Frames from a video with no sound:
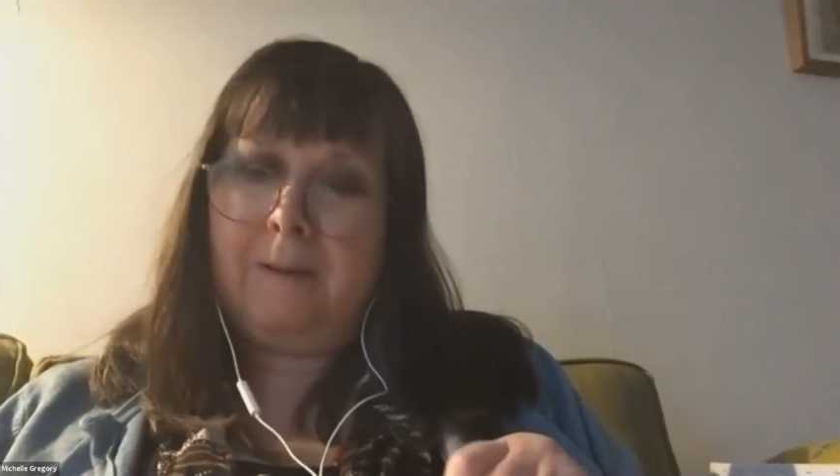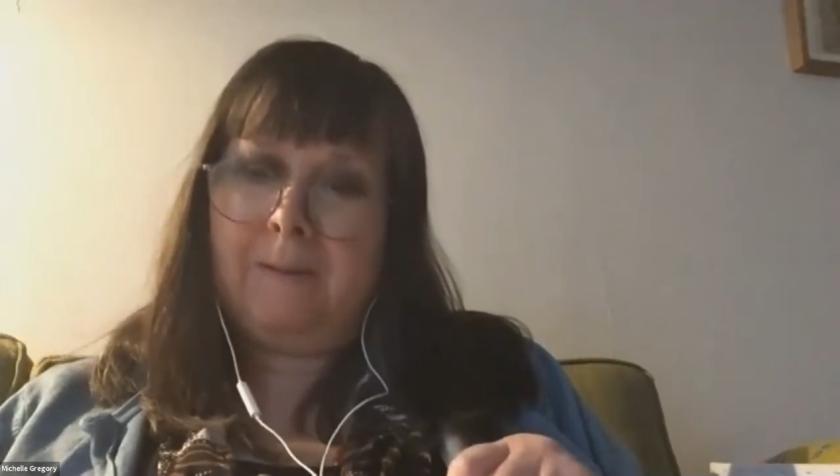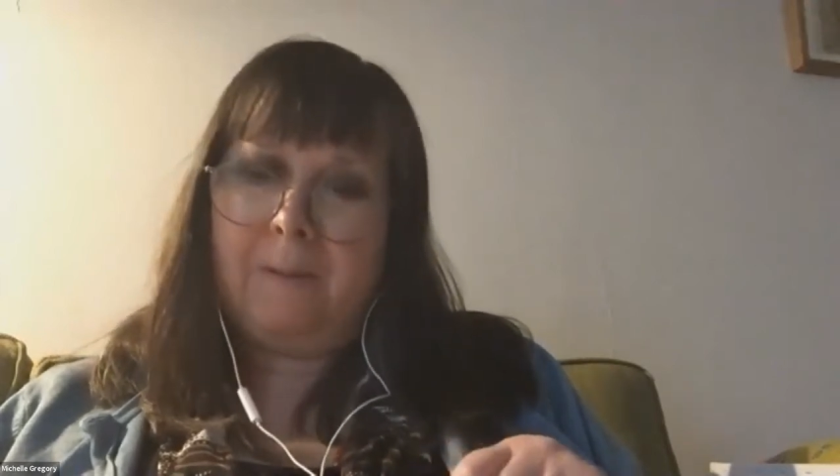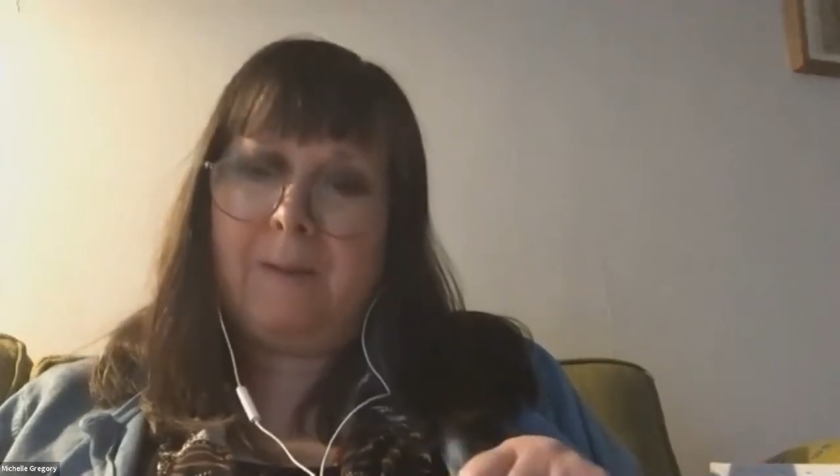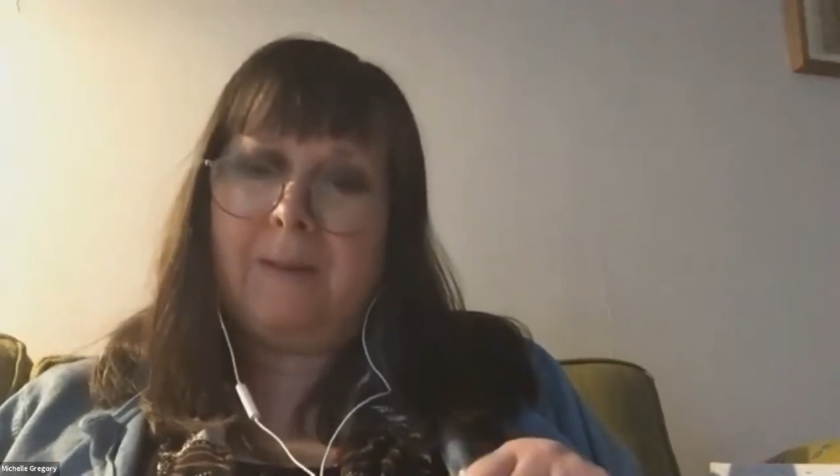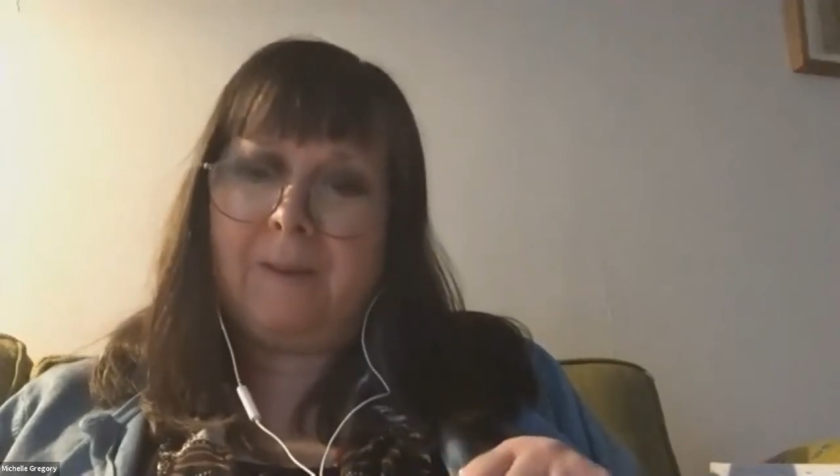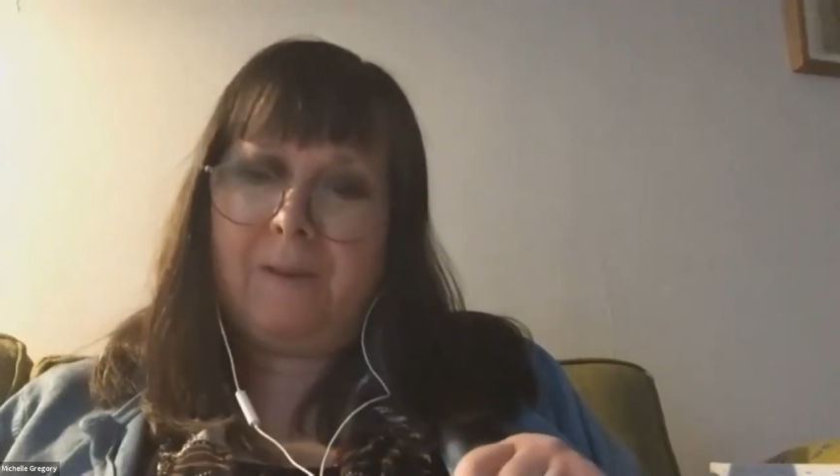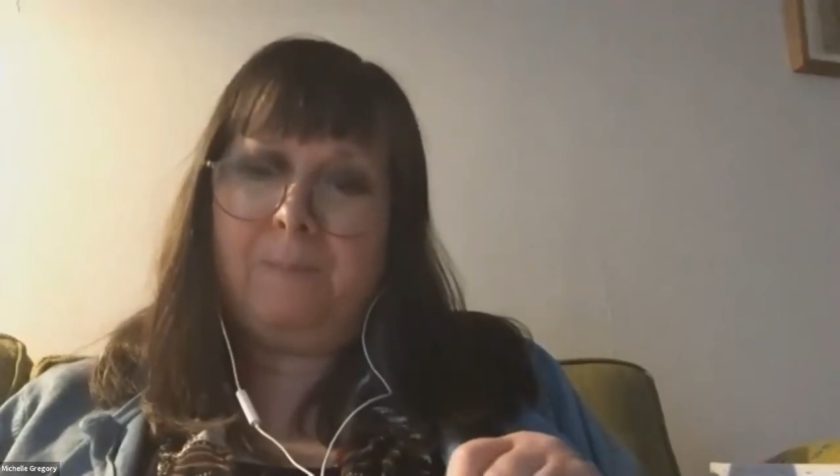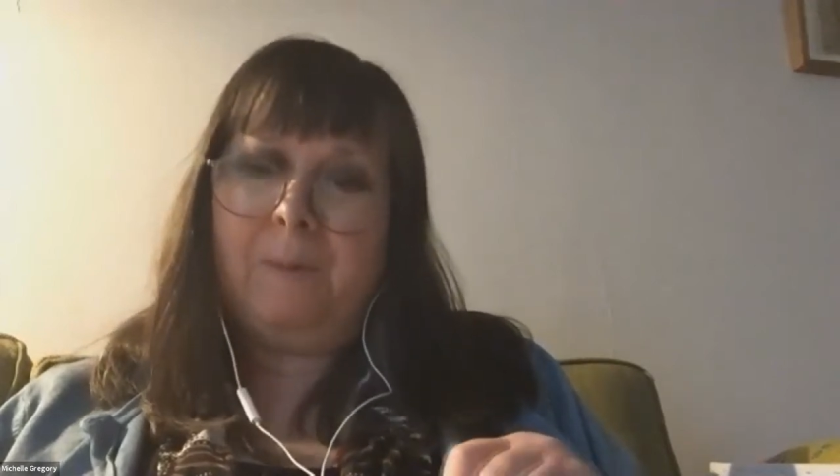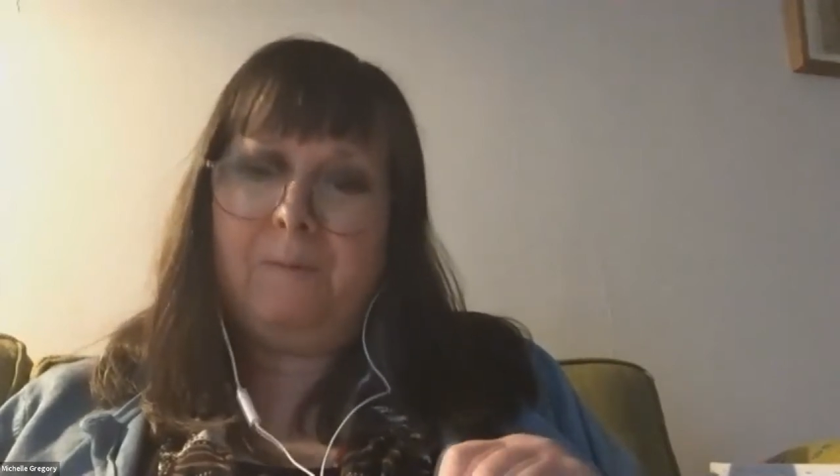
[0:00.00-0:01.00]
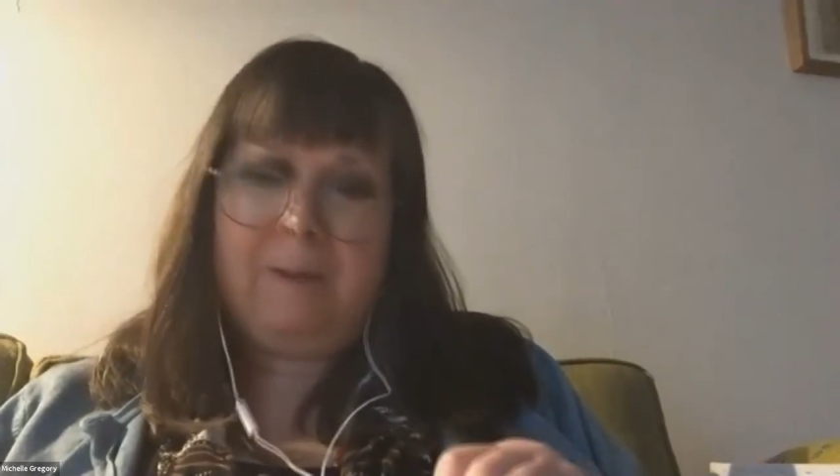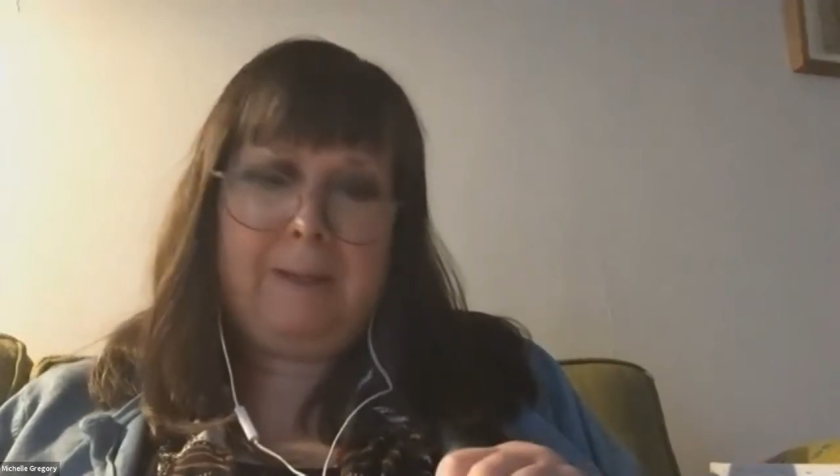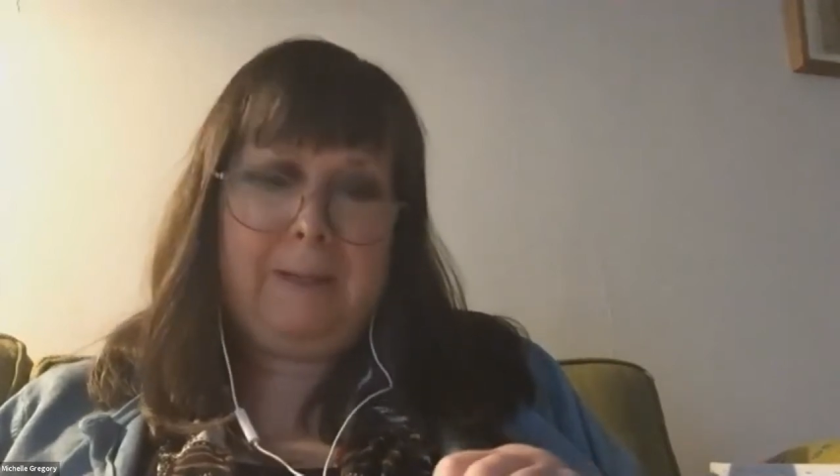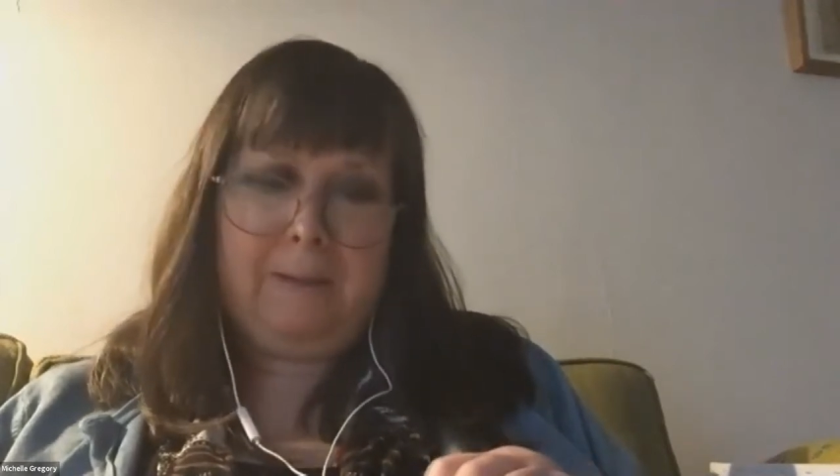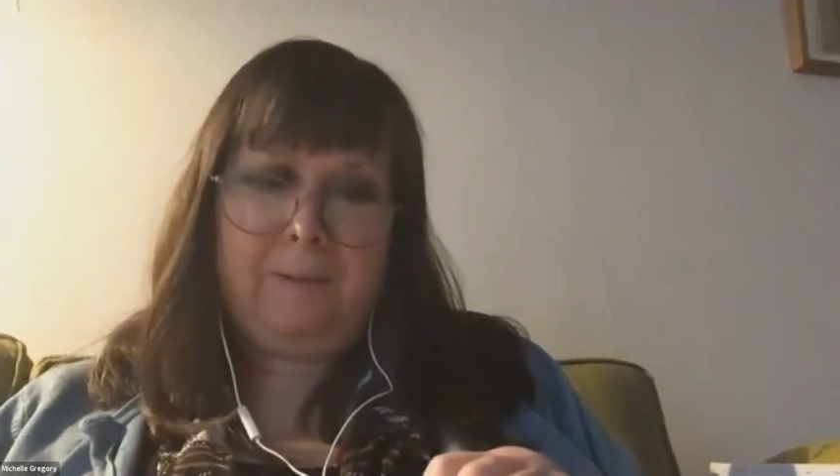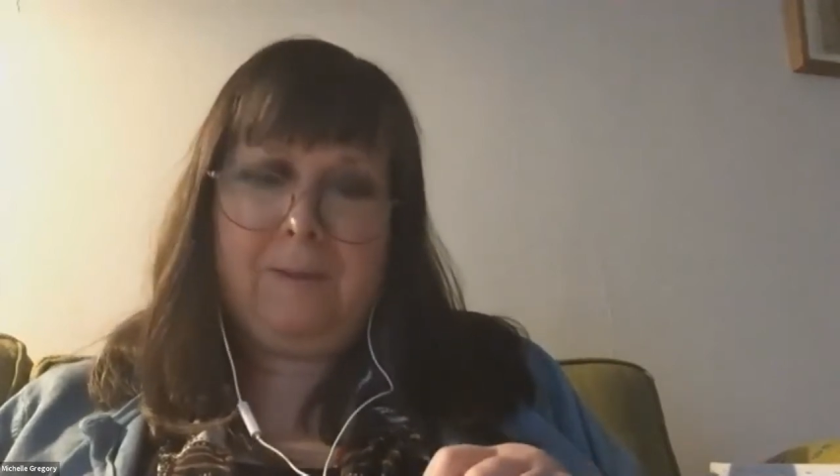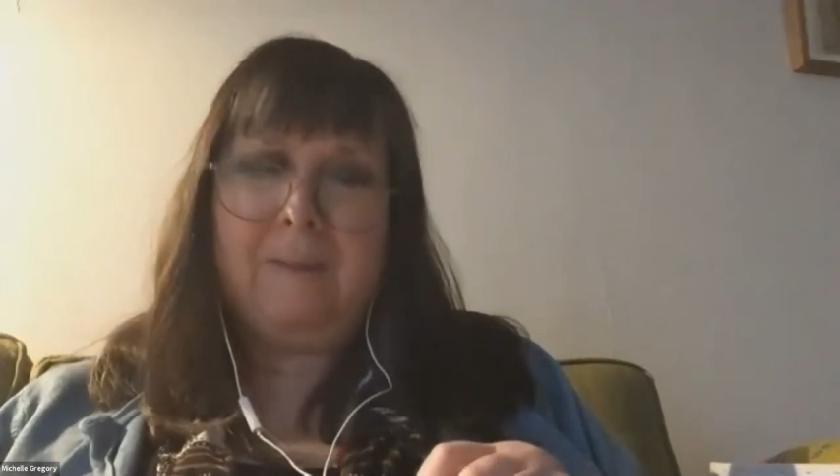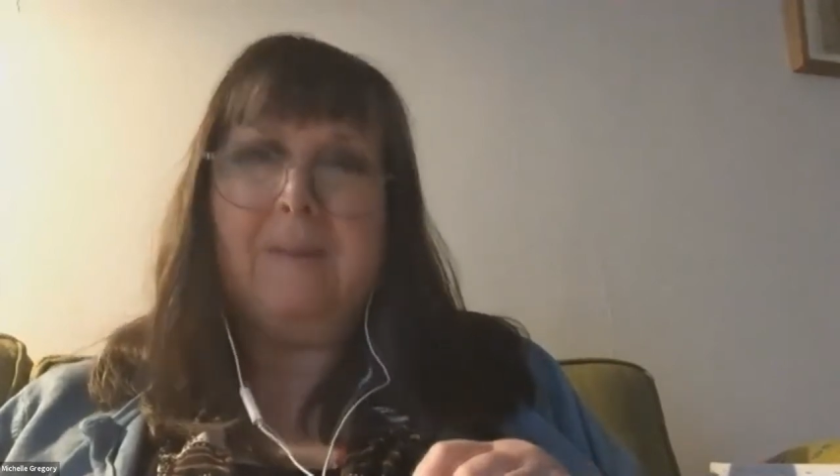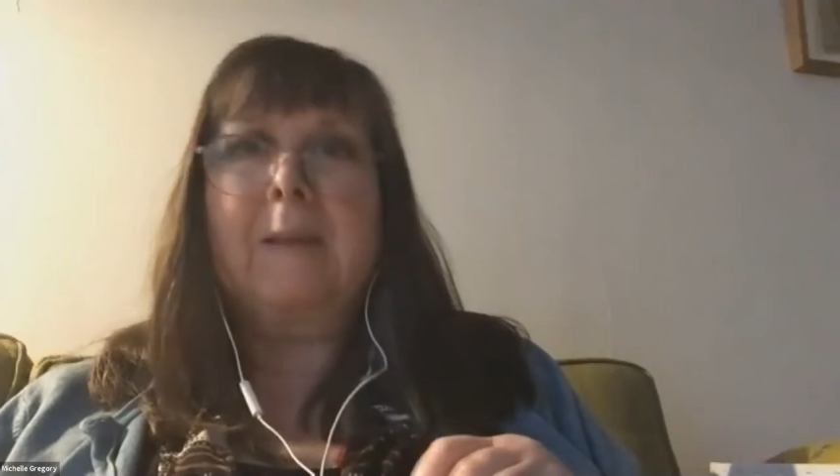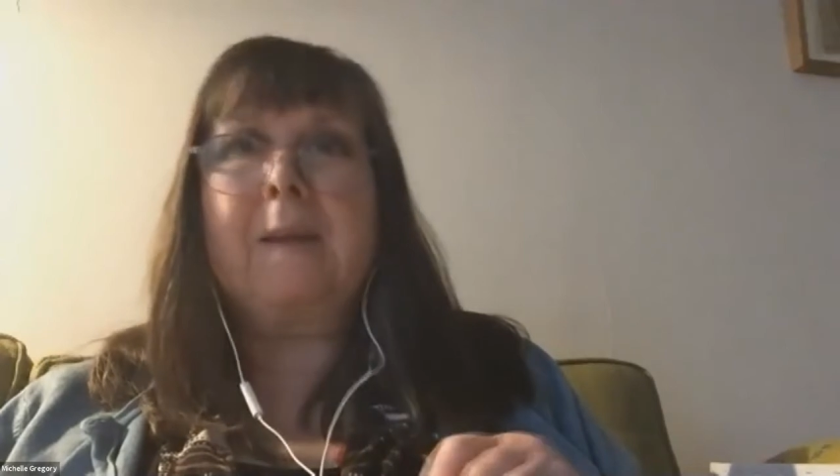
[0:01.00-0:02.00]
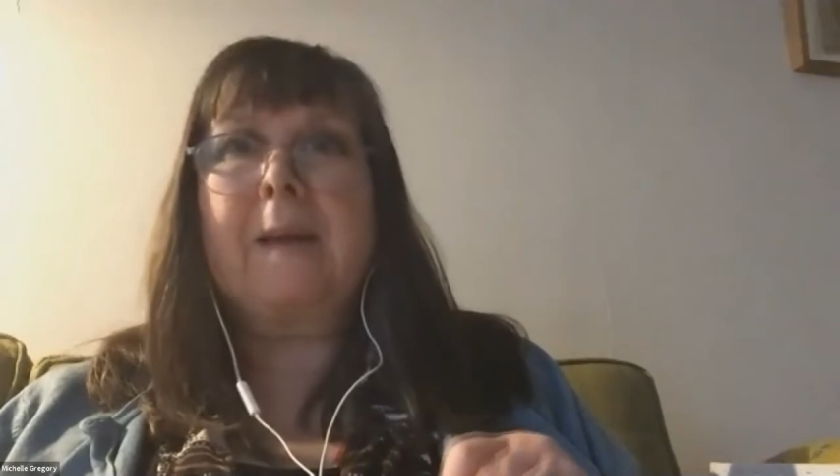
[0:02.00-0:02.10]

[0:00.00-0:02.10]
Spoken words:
So that's going to be really interesting,